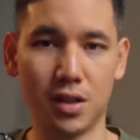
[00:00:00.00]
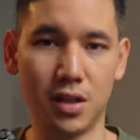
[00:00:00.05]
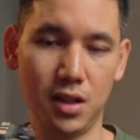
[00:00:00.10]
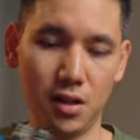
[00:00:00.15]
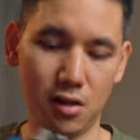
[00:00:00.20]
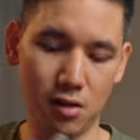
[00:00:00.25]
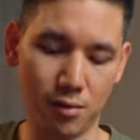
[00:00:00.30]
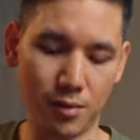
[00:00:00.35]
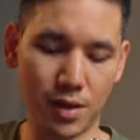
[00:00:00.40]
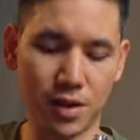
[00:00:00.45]

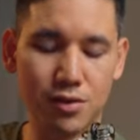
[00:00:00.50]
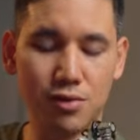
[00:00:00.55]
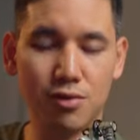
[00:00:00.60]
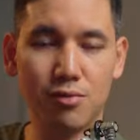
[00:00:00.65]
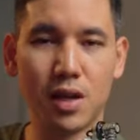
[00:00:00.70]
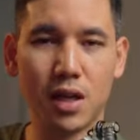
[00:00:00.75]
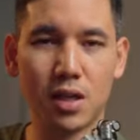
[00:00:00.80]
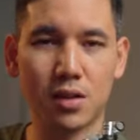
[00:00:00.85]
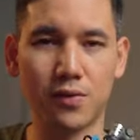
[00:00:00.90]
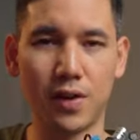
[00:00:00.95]
here on my Zoom
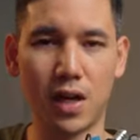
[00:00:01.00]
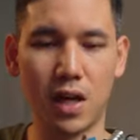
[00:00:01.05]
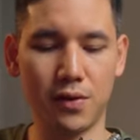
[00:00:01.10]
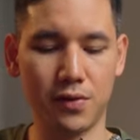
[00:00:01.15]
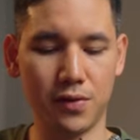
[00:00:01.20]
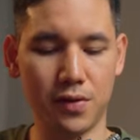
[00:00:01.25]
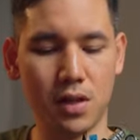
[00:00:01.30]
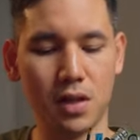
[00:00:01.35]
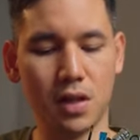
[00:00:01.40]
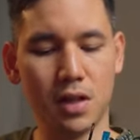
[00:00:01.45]

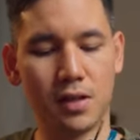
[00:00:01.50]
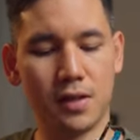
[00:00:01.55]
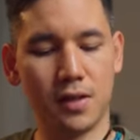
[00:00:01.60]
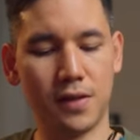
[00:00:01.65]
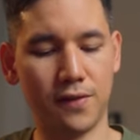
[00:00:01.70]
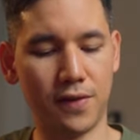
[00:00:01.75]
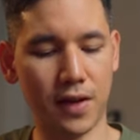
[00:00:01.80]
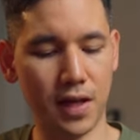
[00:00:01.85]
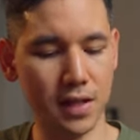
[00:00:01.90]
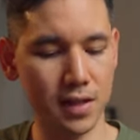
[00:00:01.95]
H5
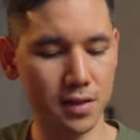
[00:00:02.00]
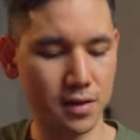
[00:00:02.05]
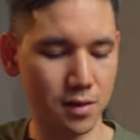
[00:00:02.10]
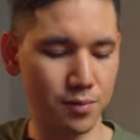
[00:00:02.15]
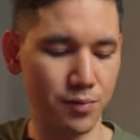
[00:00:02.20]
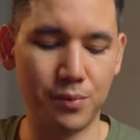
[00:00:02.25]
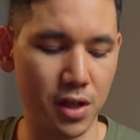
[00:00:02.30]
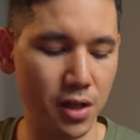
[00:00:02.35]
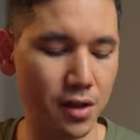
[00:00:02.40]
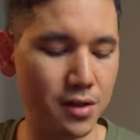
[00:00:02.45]
device
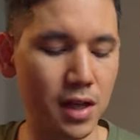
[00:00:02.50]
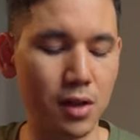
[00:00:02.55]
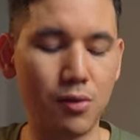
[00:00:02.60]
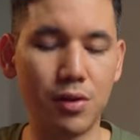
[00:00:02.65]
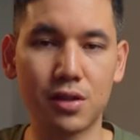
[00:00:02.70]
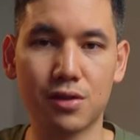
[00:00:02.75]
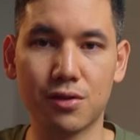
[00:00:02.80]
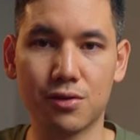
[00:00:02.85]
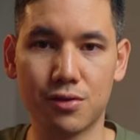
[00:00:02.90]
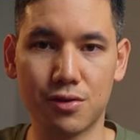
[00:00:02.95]
because I
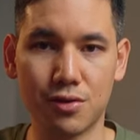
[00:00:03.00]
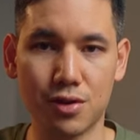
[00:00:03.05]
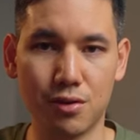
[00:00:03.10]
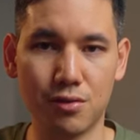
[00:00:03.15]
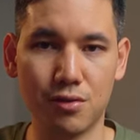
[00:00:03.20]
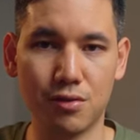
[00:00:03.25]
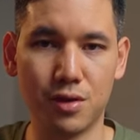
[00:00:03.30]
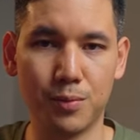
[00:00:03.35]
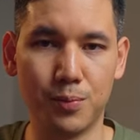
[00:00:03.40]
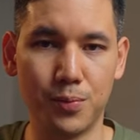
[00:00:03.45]
wanted to show
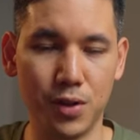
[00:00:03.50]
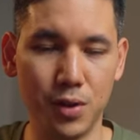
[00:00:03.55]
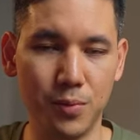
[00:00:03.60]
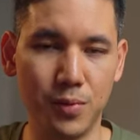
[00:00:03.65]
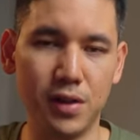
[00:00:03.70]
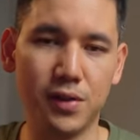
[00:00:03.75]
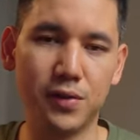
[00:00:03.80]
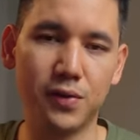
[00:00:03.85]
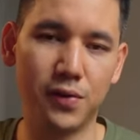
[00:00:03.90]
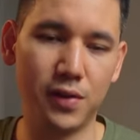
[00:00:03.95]
you the
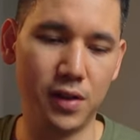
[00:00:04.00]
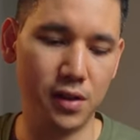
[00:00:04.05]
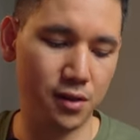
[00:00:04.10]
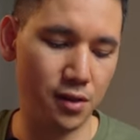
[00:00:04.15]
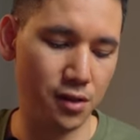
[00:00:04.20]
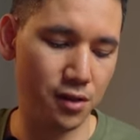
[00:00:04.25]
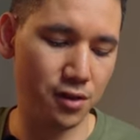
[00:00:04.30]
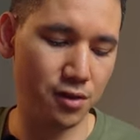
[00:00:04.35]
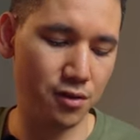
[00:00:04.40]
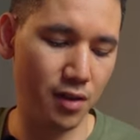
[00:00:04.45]
pre-built
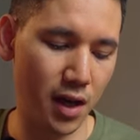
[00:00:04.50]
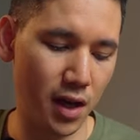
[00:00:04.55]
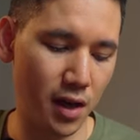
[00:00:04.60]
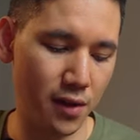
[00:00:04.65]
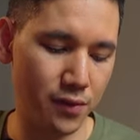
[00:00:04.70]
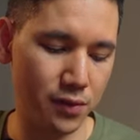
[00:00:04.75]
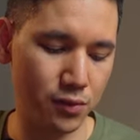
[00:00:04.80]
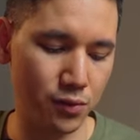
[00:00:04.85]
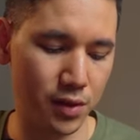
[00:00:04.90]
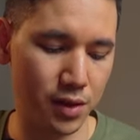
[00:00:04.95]
filters you
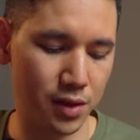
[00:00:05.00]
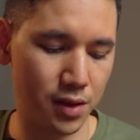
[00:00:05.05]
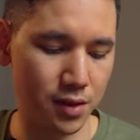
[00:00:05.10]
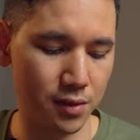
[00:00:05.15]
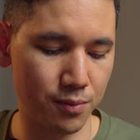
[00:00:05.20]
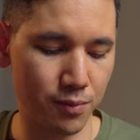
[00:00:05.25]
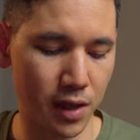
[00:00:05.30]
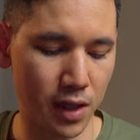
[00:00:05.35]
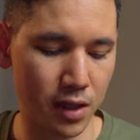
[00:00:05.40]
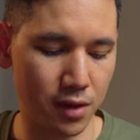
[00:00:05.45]
have with
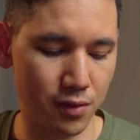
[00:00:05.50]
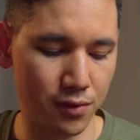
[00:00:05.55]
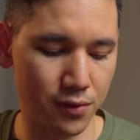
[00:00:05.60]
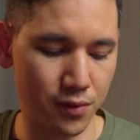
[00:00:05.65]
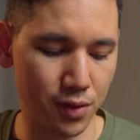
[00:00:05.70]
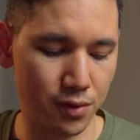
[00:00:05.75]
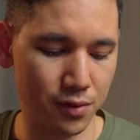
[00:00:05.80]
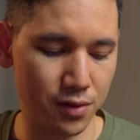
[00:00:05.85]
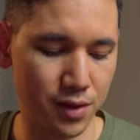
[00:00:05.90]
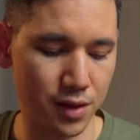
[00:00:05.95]
this
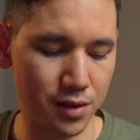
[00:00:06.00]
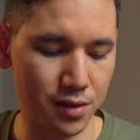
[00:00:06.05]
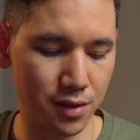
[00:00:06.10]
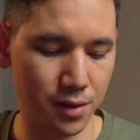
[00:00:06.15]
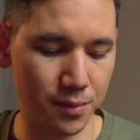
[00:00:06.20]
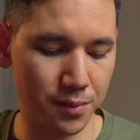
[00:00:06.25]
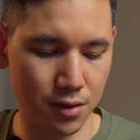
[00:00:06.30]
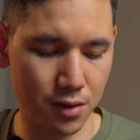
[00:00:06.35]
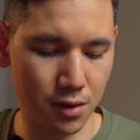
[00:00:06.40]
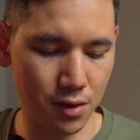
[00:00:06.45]
microphone
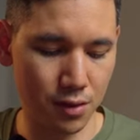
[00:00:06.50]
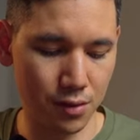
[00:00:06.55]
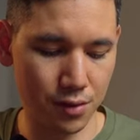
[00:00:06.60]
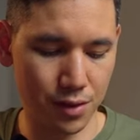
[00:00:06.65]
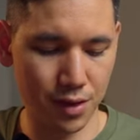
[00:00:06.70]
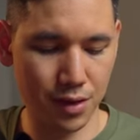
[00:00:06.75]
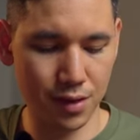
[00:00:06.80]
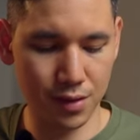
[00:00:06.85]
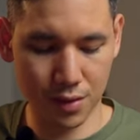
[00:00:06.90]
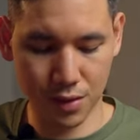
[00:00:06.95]
system. So
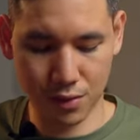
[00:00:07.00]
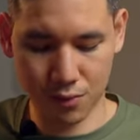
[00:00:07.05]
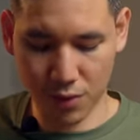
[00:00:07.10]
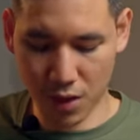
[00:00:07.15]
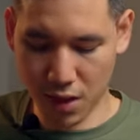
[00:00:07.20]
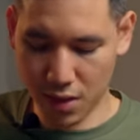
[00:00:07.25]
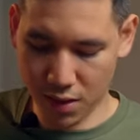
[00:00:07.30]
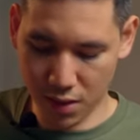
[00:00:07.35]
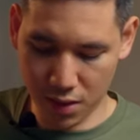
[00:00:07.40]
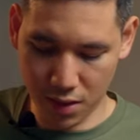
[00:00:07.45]
the easiest
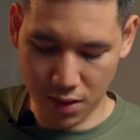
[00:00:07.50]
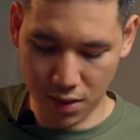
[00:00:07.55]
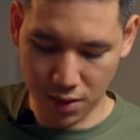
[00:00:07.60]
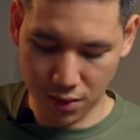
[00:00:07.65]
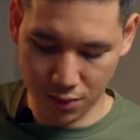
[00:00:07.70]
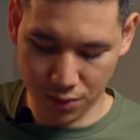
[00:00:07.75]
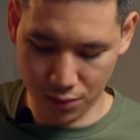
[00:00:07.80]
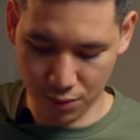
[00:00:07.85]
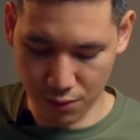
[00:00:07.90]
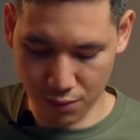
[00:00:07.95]
way is
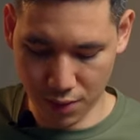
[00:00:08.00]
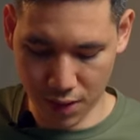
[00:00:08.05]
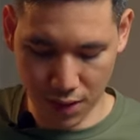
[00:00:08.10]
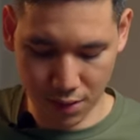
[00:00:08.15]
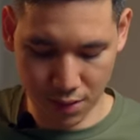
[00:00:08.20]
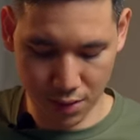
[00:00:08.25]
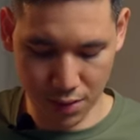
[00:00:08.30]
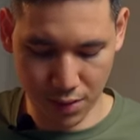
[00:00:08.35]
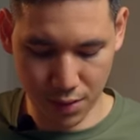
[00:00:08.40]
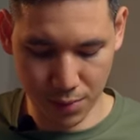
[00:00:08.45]
to
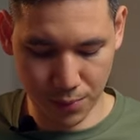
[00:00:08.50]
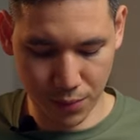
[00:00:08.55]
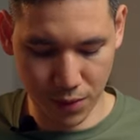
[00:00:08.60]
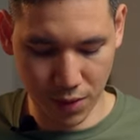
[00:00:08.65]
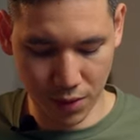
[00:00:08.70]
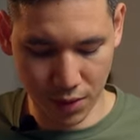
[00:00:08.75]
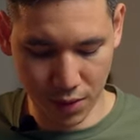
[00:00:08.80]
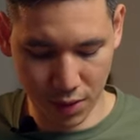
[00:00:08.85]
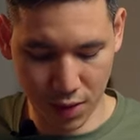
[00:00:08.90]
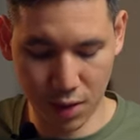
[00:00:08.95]
actually
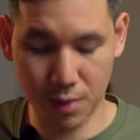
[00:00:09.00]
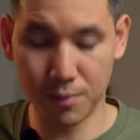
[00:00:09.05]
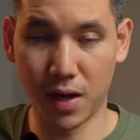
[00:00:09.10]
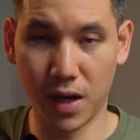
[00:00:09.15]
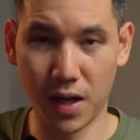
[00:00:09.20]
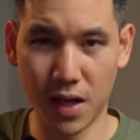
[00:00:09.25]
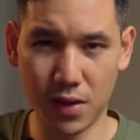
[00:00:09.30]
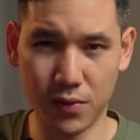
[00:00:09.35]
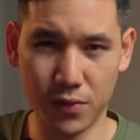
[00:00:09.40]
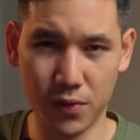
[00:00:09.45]
plug in
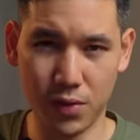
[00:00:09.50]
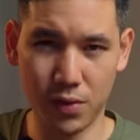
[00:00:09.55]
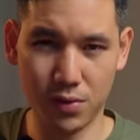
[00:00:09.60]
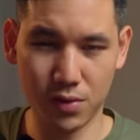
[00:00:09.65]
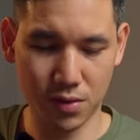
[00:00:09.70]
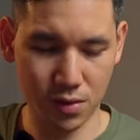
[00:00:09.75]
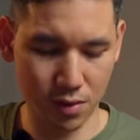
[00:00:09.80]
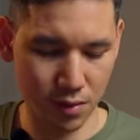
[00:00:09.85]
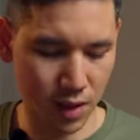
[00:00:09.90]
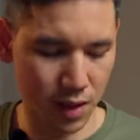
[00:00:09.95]
my
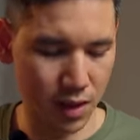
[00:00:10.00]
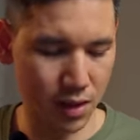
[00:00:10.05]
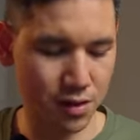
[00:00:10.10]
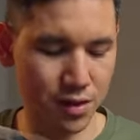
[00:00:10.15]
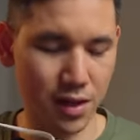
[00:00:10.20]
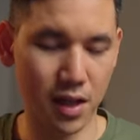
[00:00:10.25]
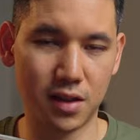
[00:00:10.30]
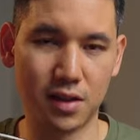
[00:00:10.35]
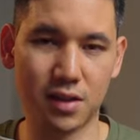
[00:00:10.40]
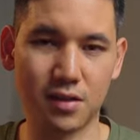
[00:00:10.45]
headphones so I can
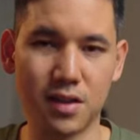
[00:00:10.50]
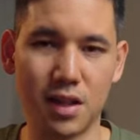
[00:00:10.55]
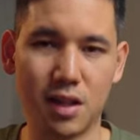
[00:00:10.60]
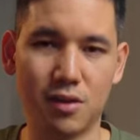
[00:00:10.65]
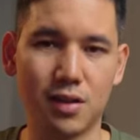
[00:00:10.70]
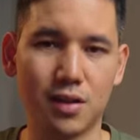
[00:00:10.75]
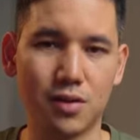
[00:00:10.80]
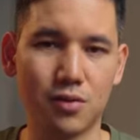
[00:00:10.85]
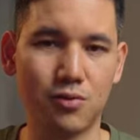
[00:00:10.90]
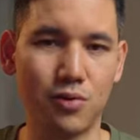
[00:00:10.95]
check the
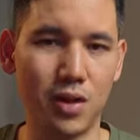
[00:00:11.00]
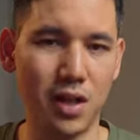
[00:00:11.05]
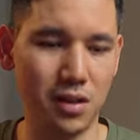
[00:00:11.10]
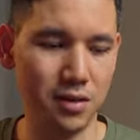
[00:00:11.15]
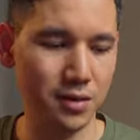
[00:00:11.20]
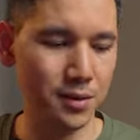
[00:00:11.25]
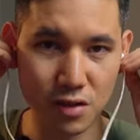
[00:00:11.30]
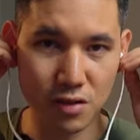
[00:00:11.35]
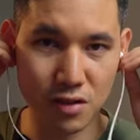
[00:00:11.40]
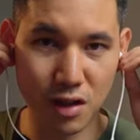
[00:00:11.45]
sound as
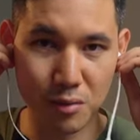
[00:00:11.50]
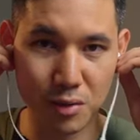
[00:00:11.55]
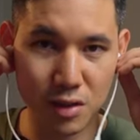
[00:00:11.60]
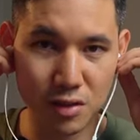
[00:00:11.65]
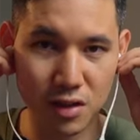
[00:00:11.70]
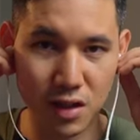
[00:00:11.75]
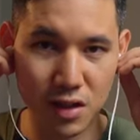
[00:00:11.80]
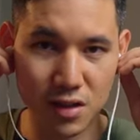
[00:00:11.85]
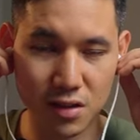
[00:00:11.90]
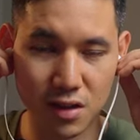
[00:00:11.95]
well. So I'm
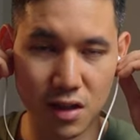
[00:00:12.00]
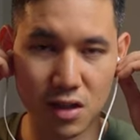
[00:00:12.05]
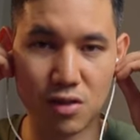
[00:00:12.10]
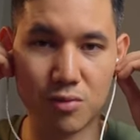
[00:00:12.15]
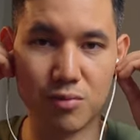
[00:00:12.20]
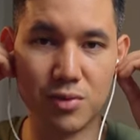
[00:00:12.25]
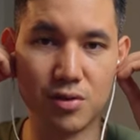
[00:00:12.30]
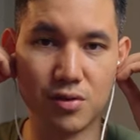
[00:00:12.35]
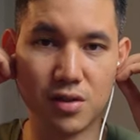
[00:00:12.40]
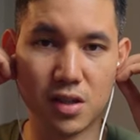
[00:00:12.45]
not listening to
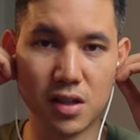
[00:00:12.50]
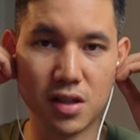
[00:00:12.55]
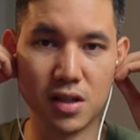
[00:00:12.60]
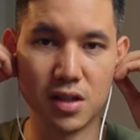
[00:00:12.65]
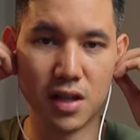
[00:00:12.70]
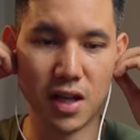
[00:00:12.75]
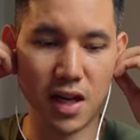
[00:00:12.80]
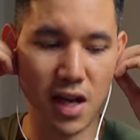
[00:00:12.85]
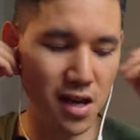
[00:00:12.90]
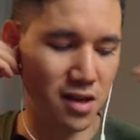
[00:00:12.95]
music here
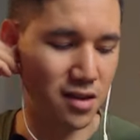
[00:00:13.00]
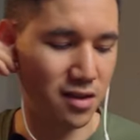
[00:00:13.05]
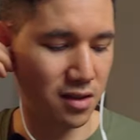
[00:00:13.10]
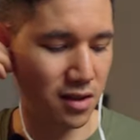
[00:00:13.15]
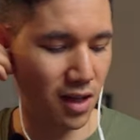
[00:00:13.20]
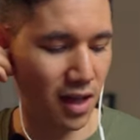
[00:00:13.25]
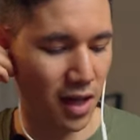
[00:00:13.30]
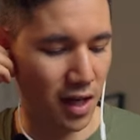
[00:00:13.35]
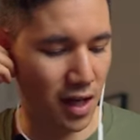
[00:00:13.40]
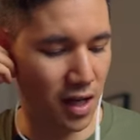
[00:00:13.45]
guys,
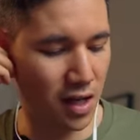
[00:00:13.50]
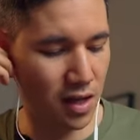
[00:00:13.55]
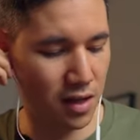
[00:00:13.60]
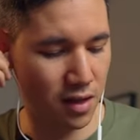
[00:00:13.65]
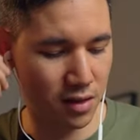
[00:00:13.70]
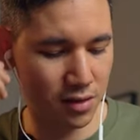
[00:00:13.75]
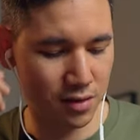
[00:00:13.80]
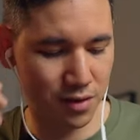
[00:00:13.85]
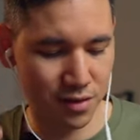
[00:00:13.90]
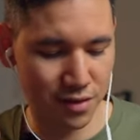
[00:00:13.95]

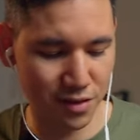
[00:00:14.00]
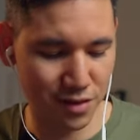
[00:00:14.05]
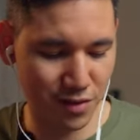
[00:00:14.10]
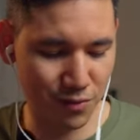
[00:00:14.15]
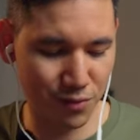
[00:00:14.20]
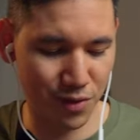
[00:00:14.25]
I just